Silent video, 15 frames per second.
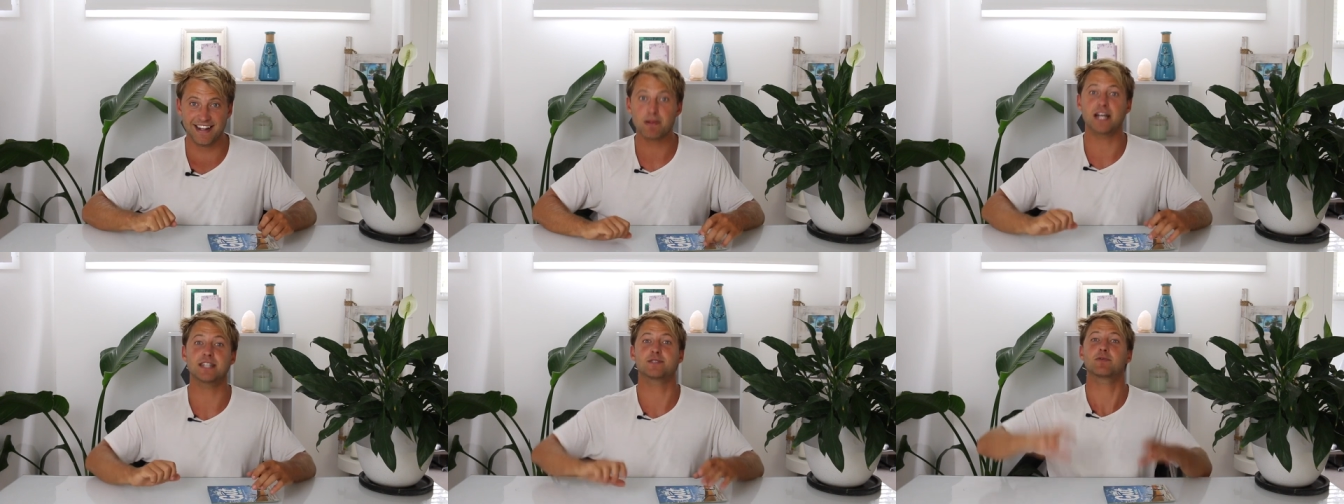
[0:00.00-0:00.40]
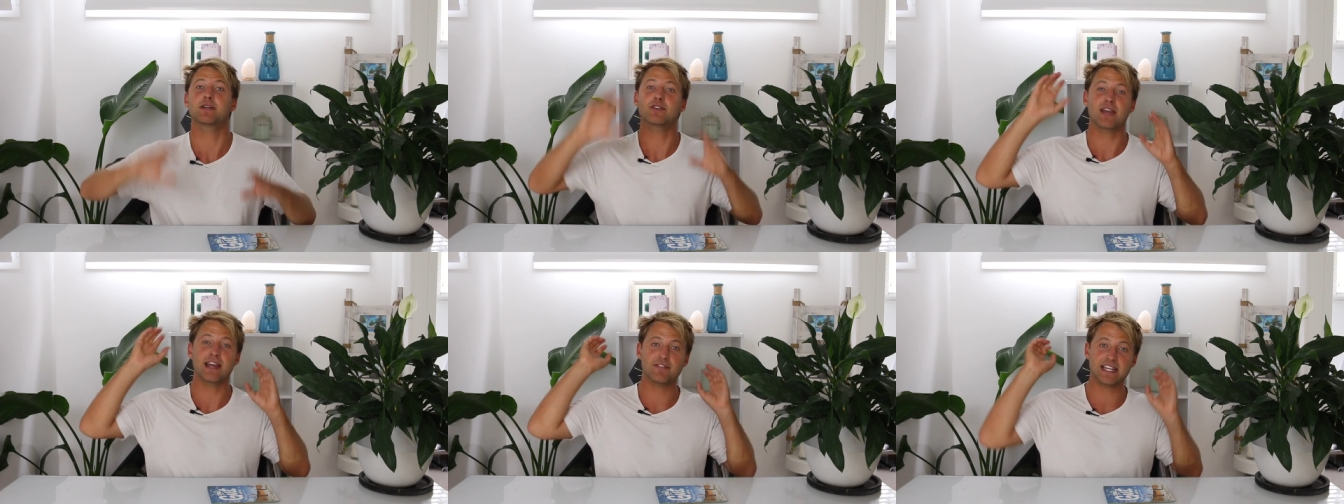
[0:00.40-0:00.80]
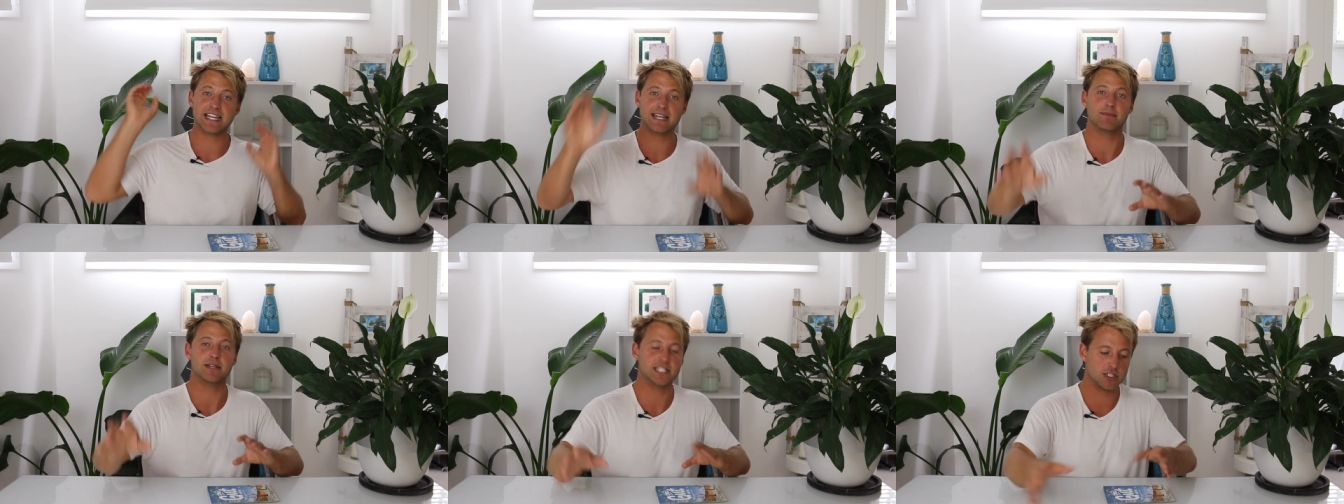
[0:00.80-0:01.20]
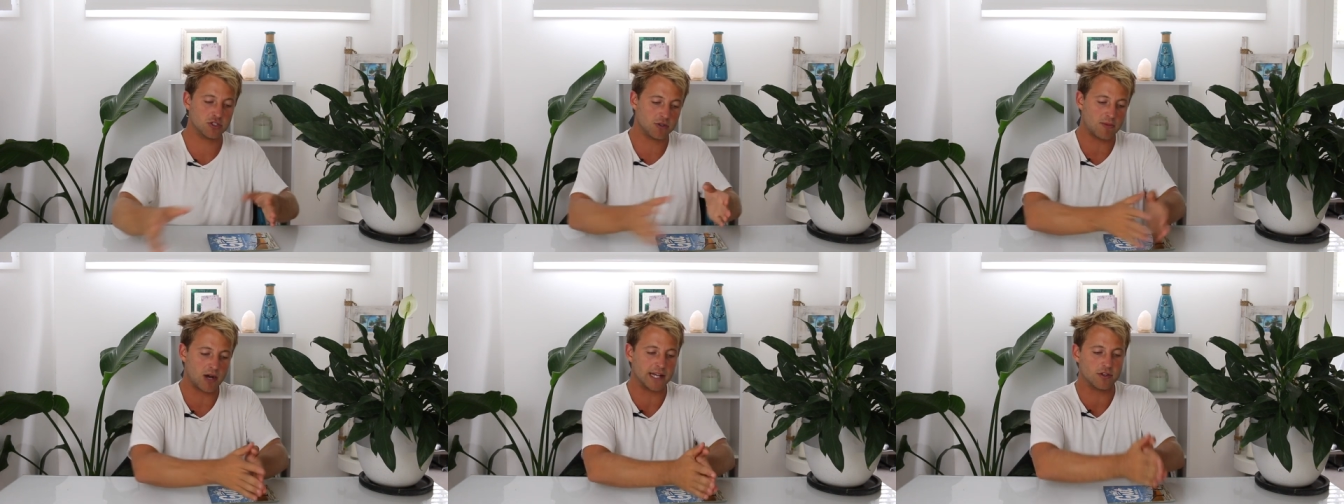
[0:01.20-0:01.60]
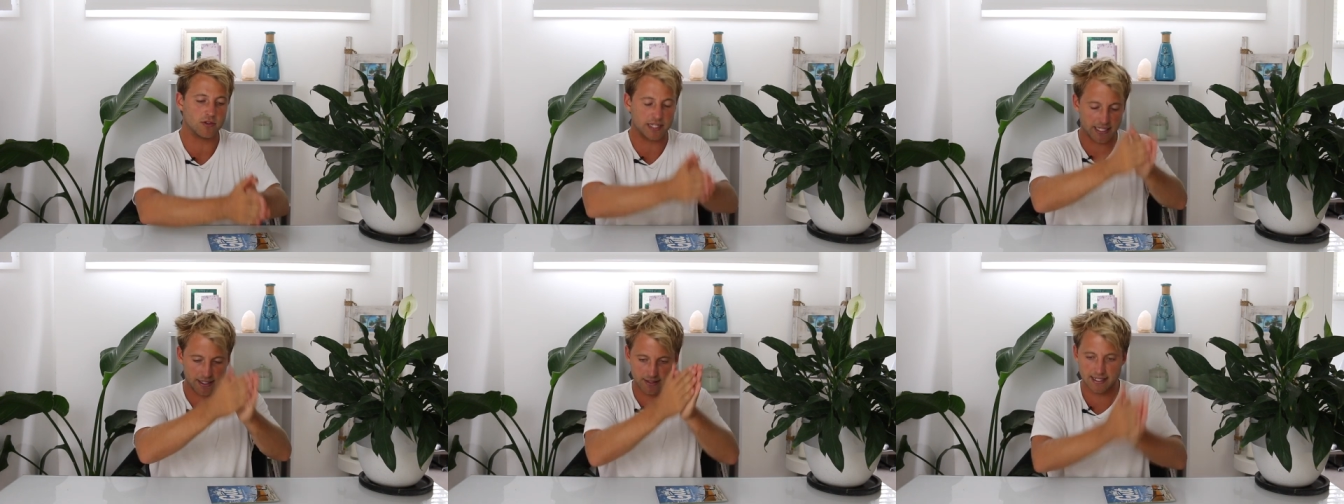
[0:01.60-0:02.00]
Plus, when you have an image in your mind
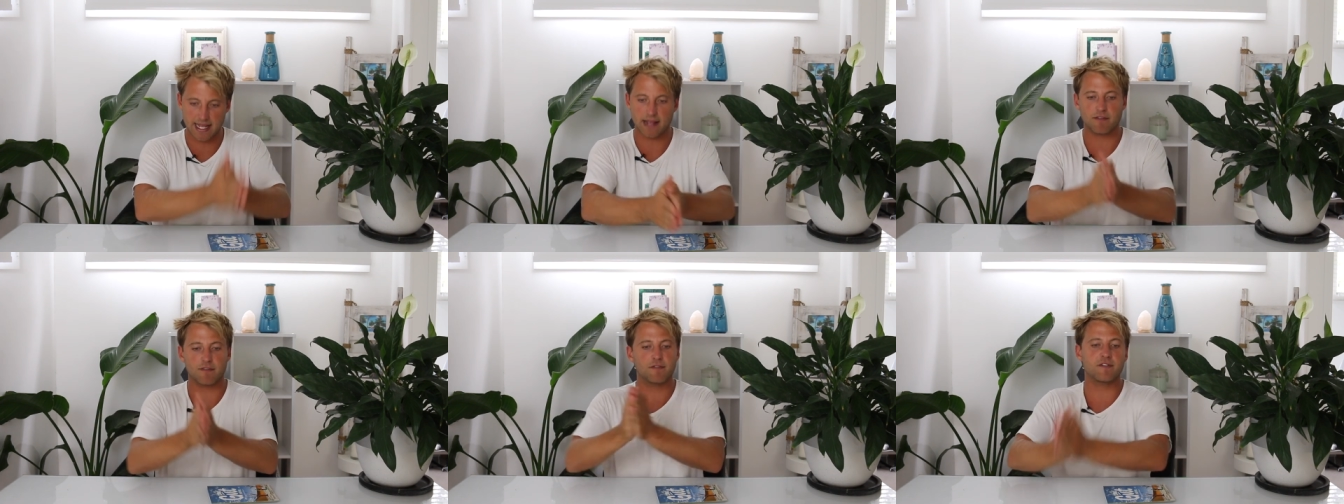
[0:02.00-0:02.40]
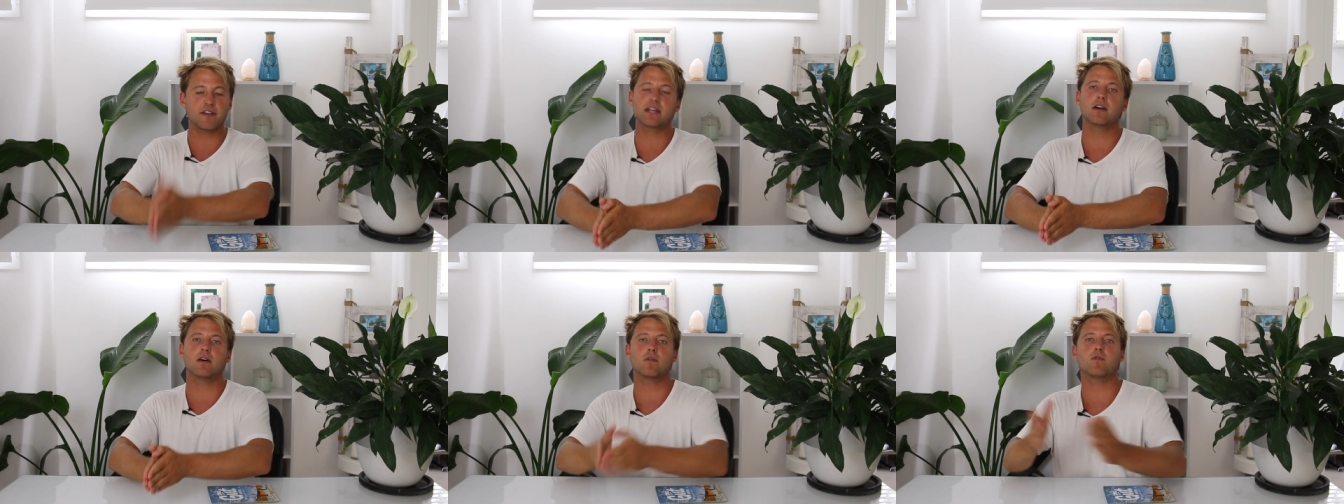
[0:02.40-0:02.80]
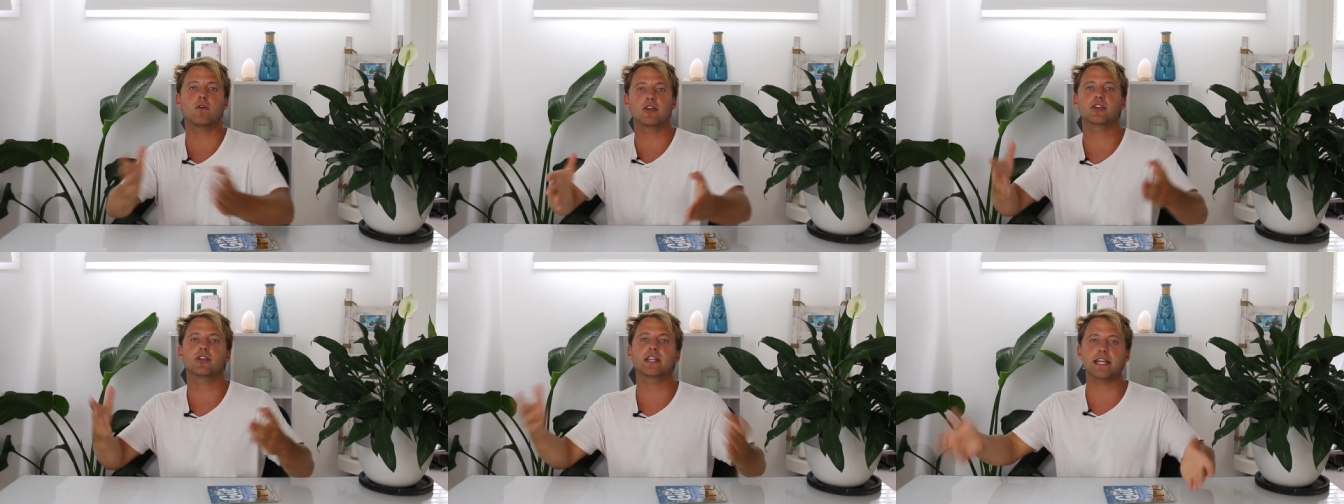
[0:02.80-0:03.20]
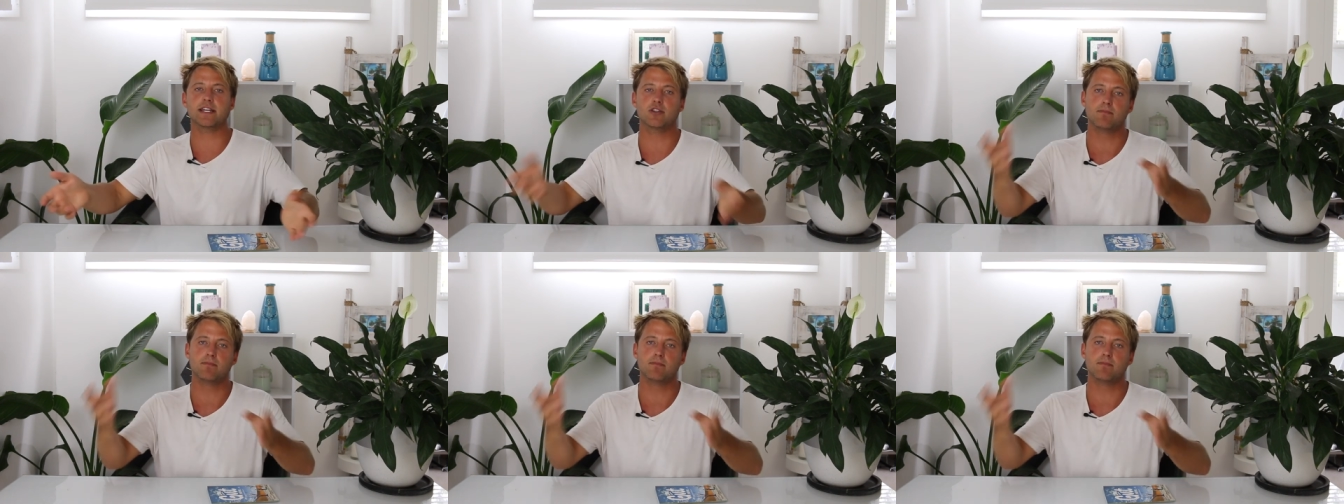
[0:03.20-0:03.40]
on the exact figure of what you need,